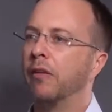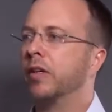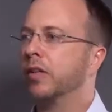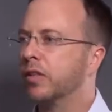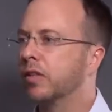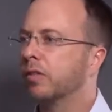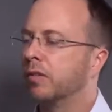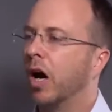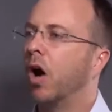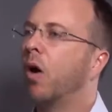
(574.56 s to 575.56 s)
I think
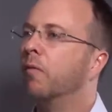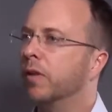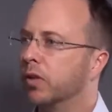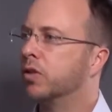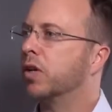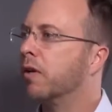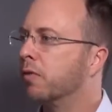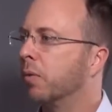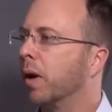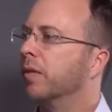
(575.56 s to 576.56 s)
it's now obvious to
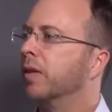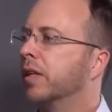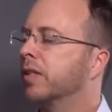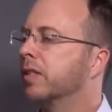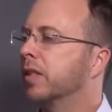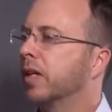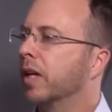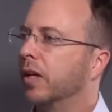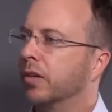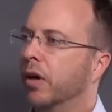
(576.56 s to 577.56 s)
everyone that,
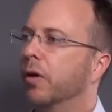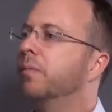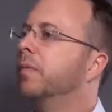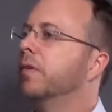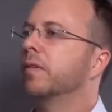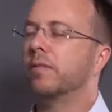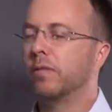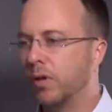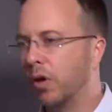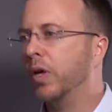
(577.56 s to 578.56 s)
you know,
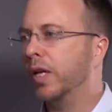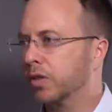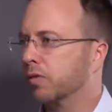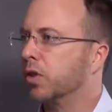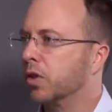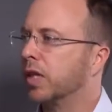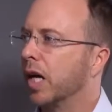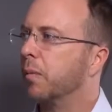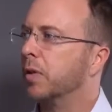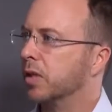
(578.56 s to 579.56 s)
earnings of
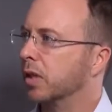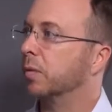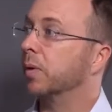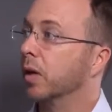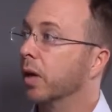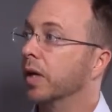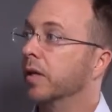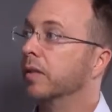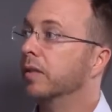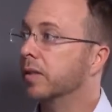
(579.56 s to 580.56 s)
certain companies are going to be
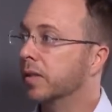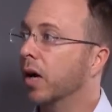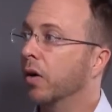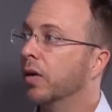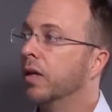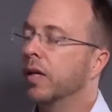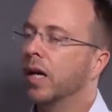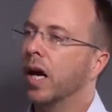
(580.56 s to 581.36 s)
going down.